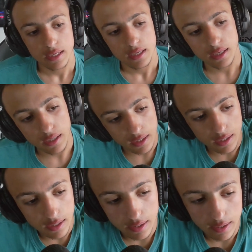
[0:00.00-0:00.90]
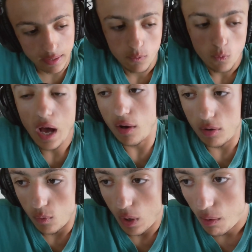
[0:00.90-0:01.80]
Wow.
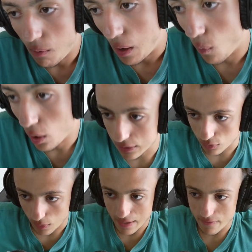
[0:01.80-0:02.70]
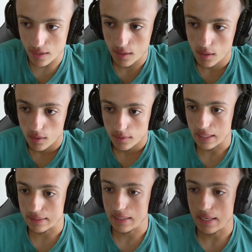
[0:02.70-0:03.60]
What a driver
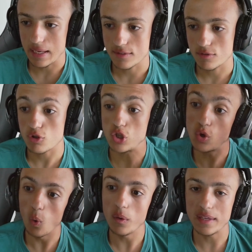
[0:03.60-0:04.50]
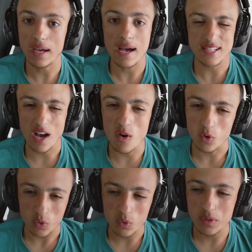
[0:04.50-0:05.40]
that he is showing us how
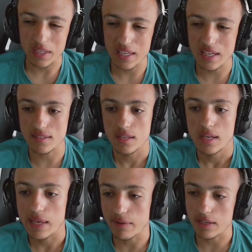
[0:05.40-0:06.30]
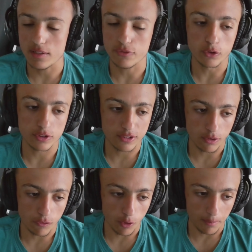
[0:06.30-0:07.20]
good he is. Even in his 4th season
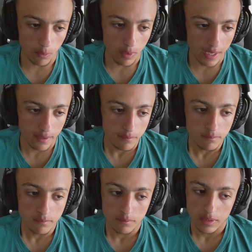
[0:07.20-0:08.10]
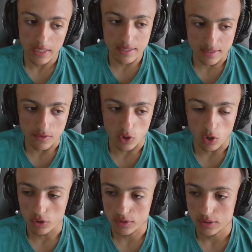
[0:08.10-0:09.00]
in Formula 1. He deserves a
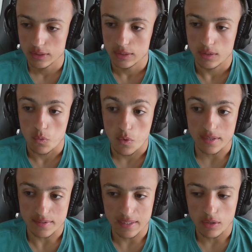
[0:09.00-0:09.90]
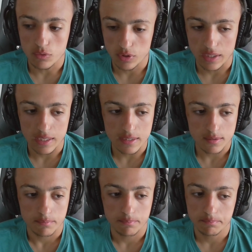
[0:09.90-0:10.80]
lot. We are seeing how good he is.
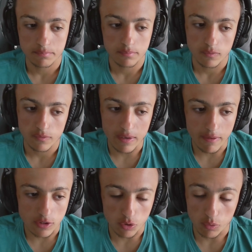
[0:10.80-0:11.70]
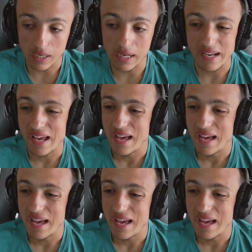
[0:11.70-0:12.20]
Very, very solid weekend.